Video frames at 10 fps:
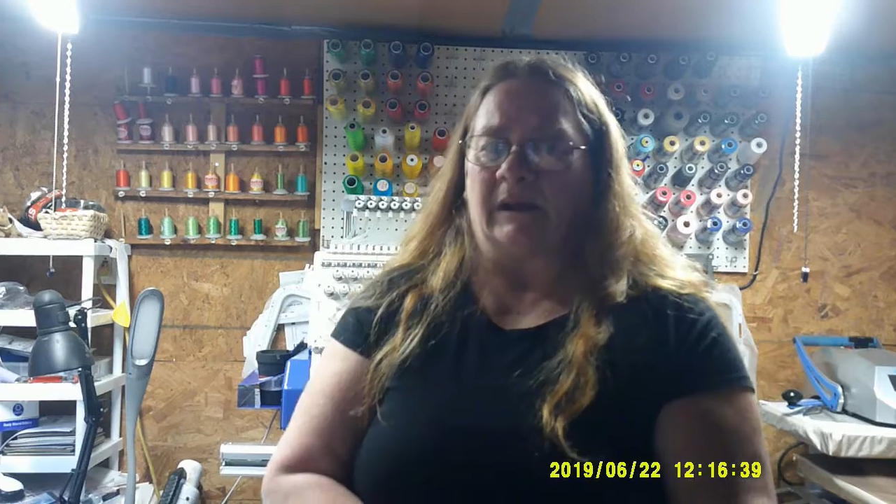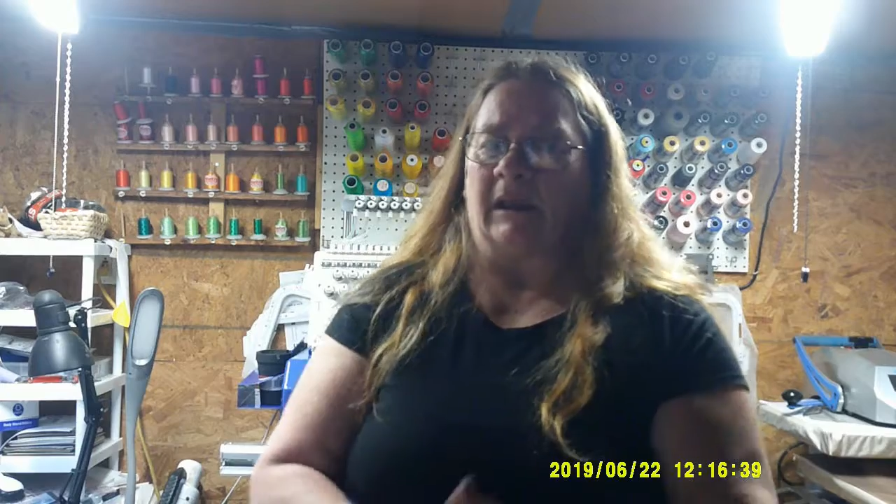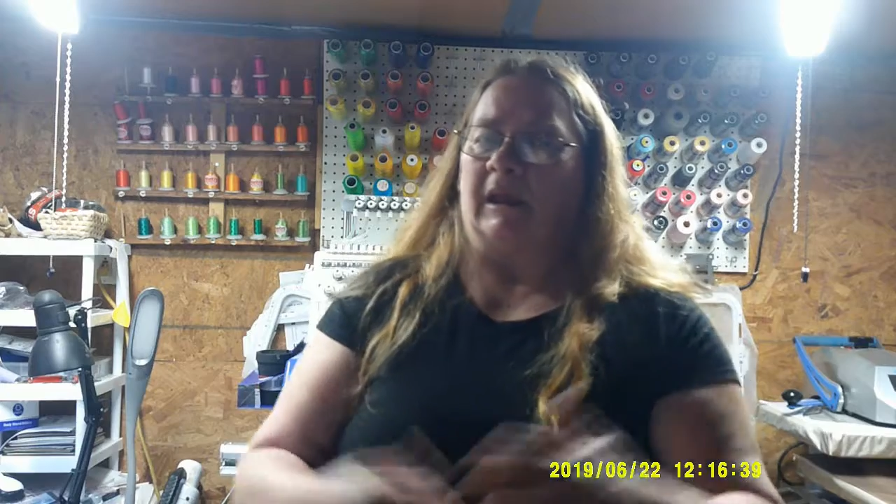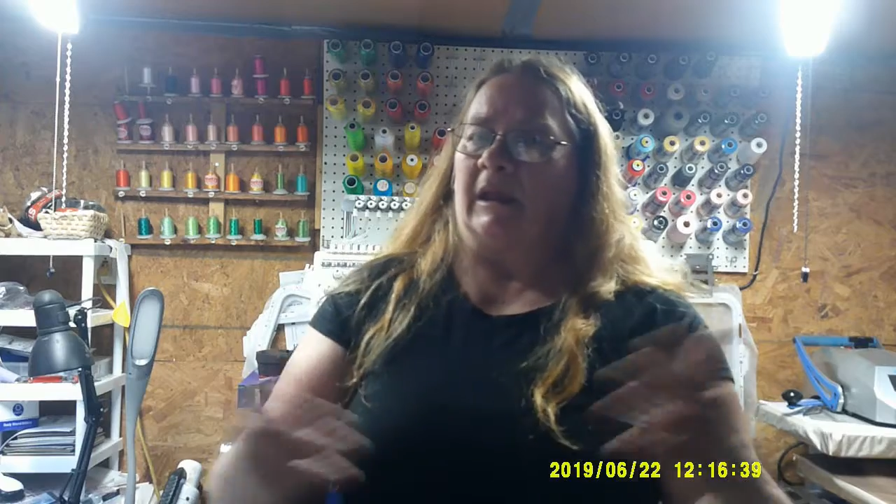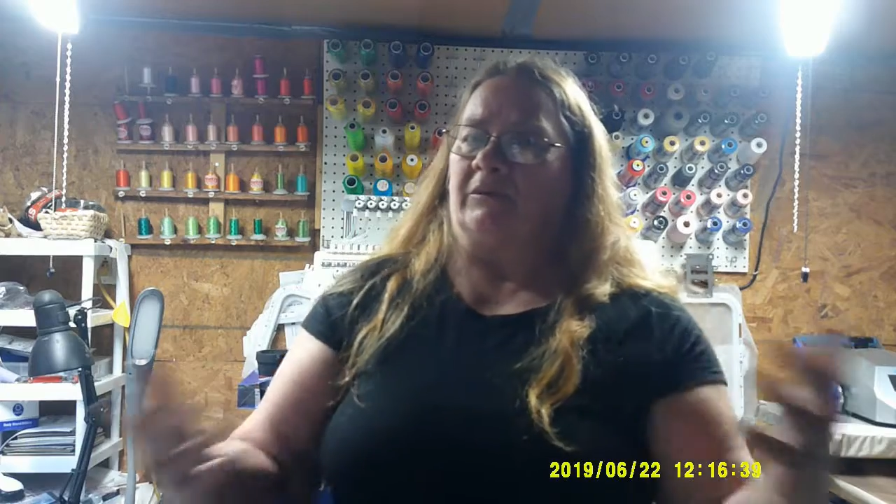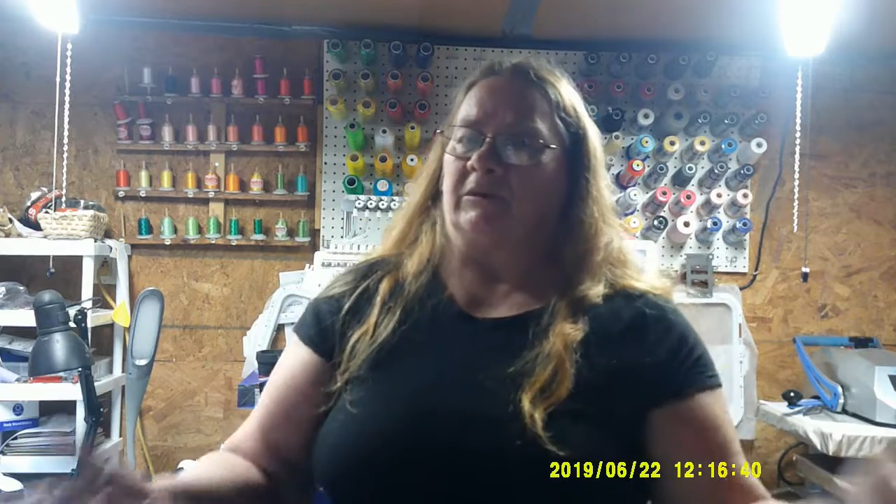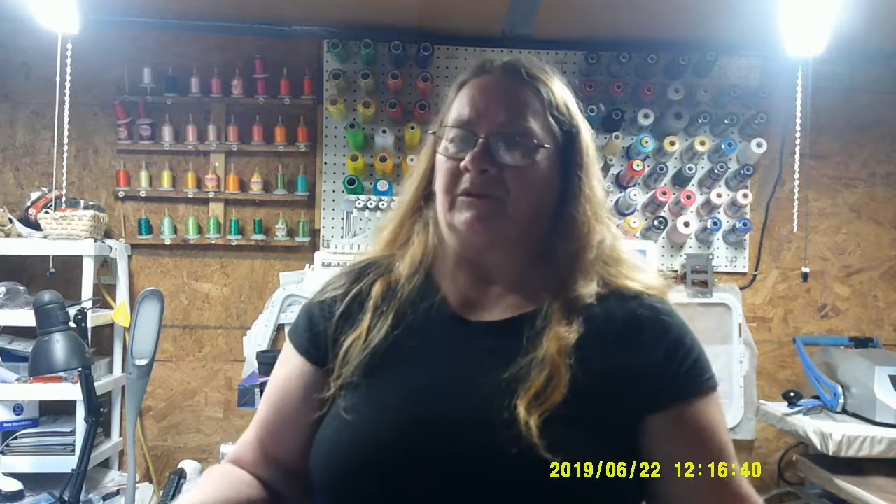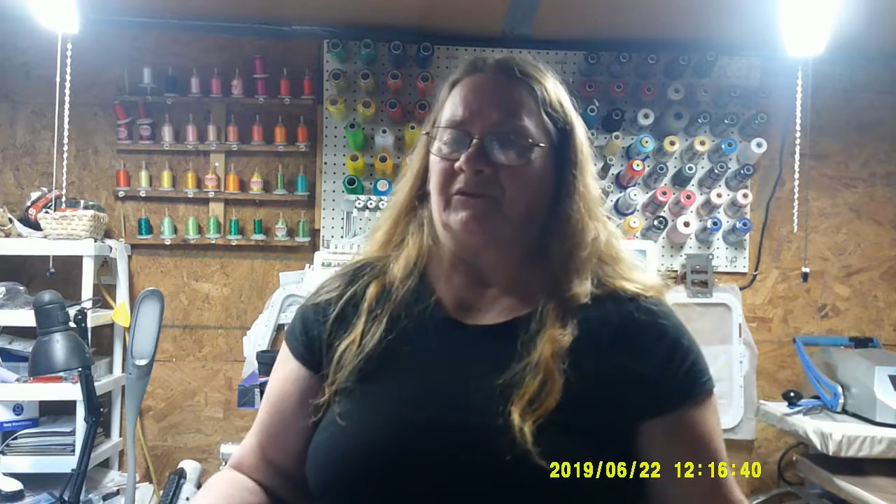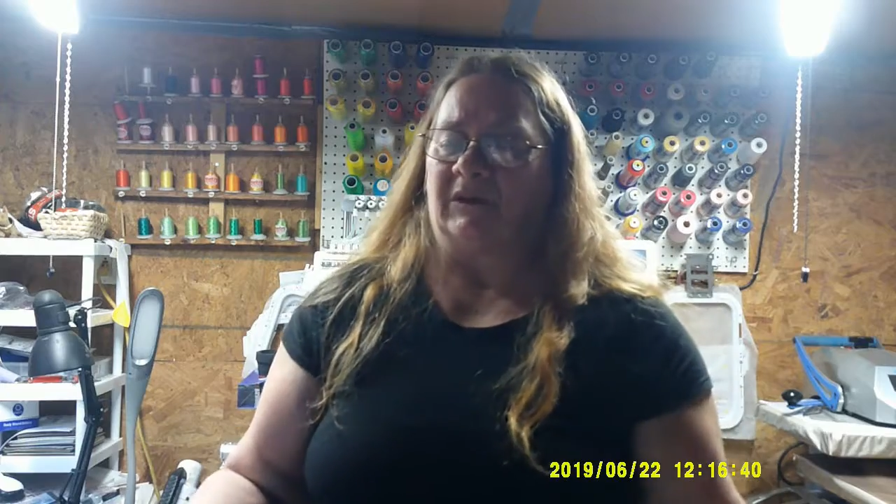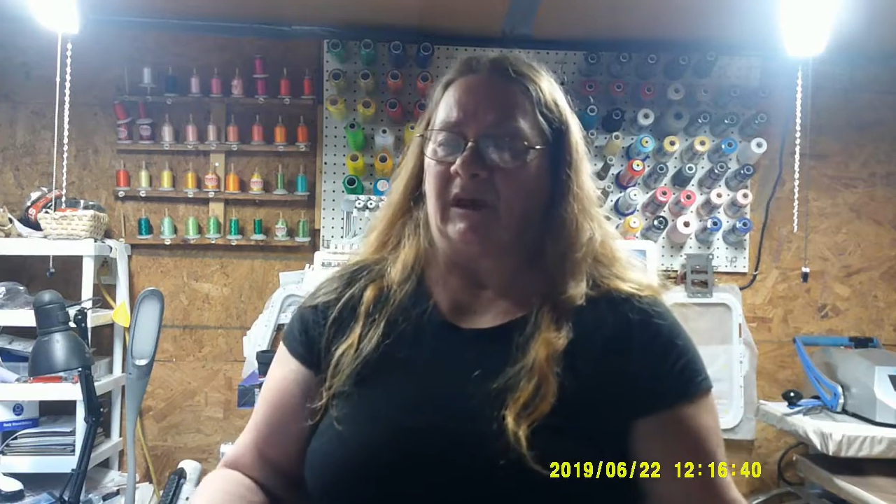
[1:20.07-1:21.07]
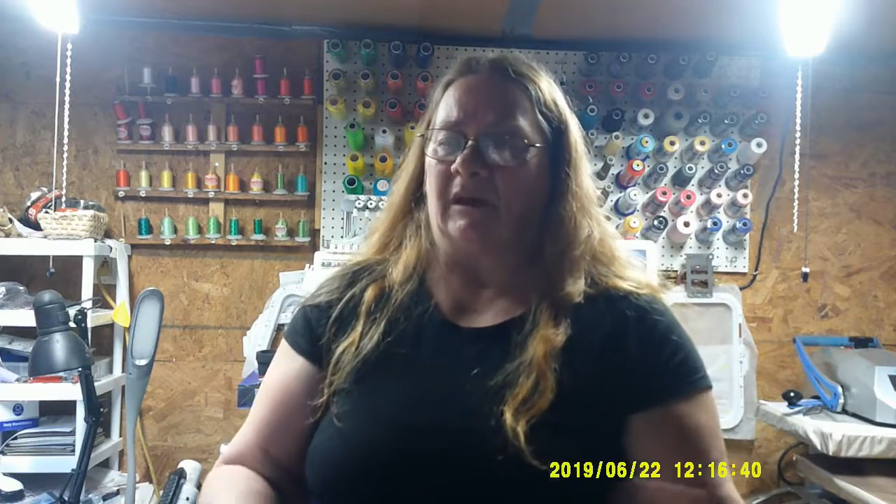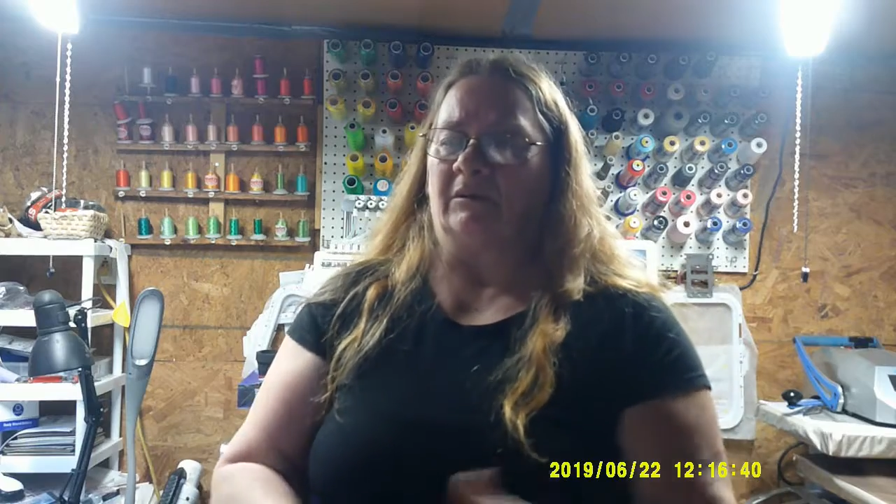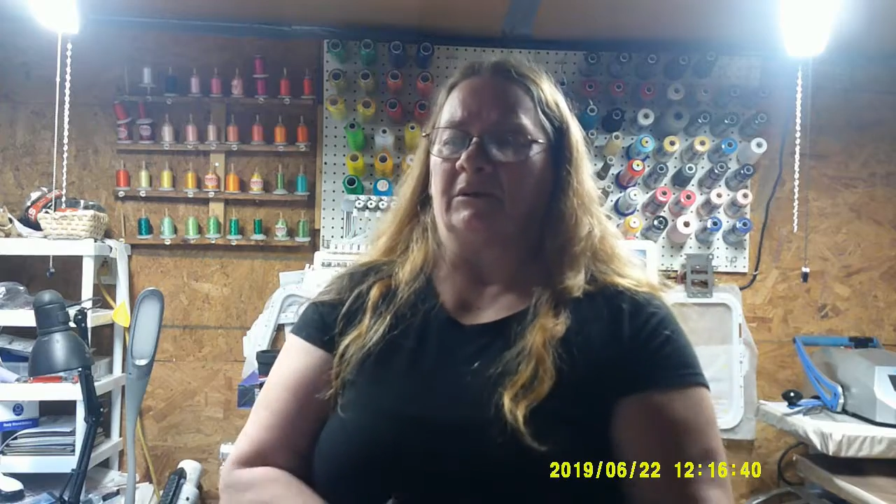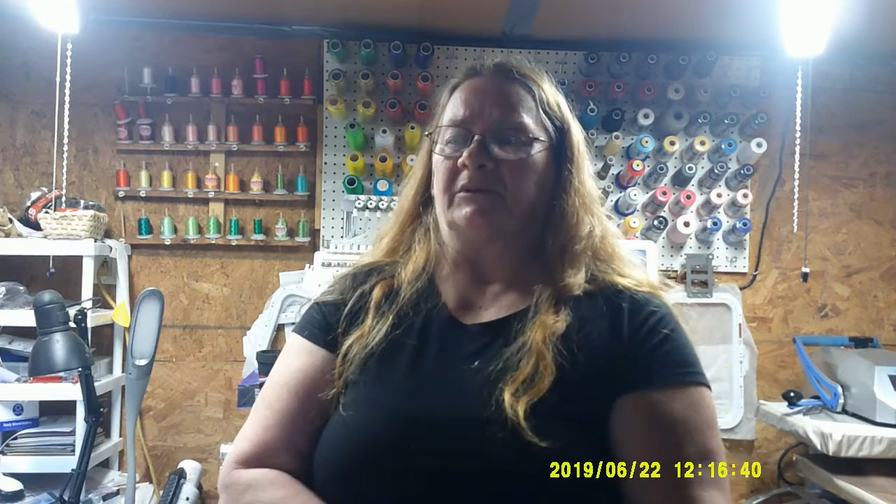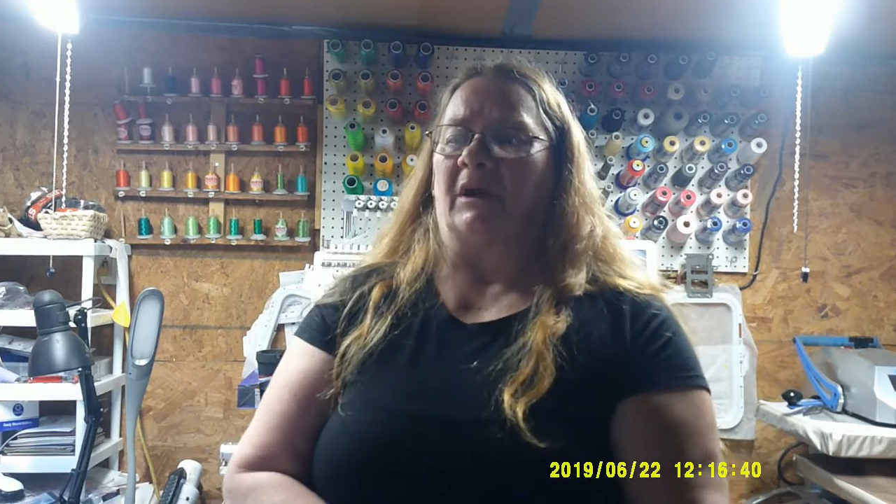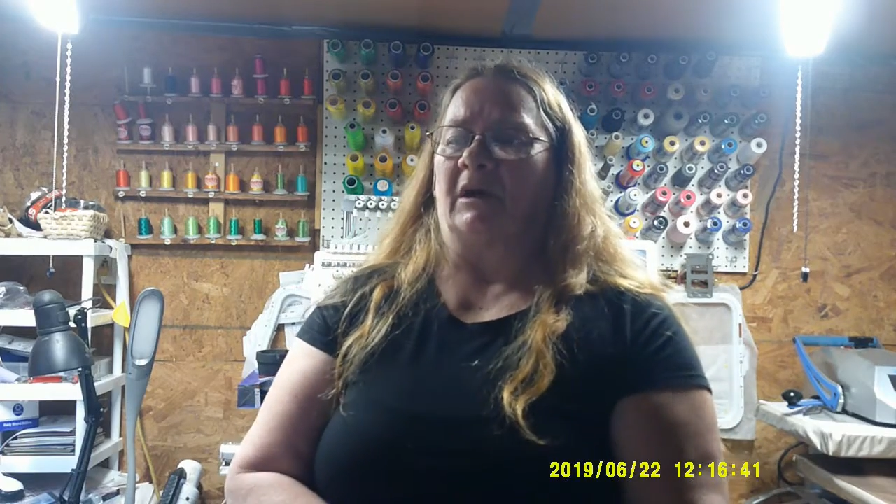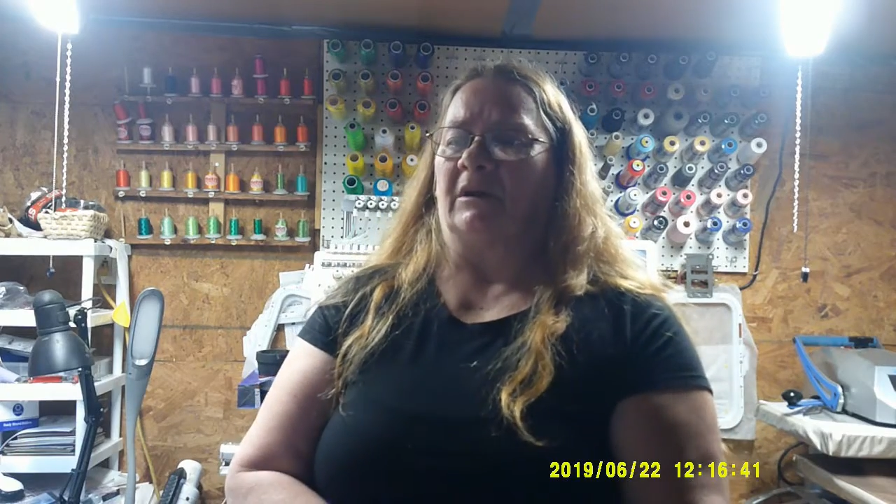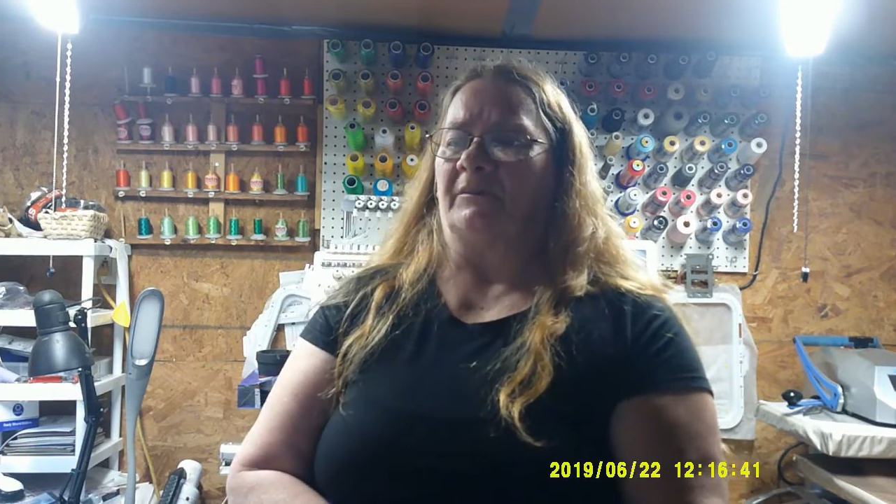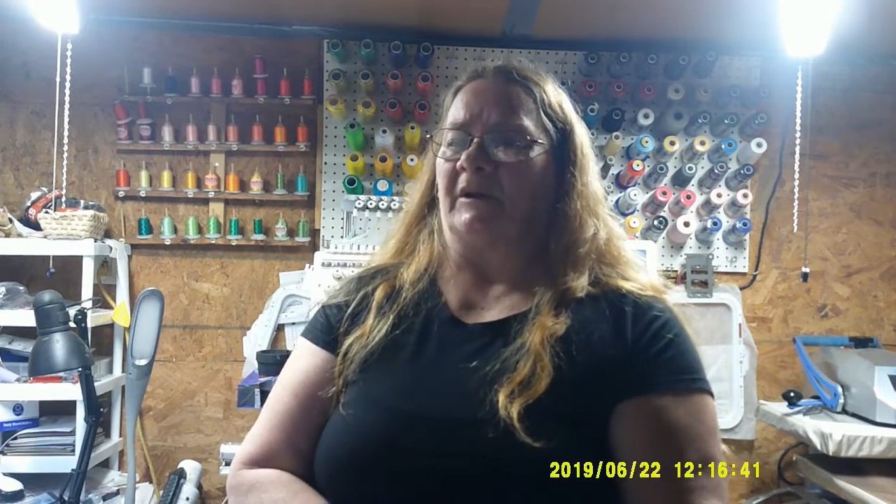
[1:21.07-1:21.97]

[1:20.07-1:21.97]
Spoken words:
and you can see how it looks on them.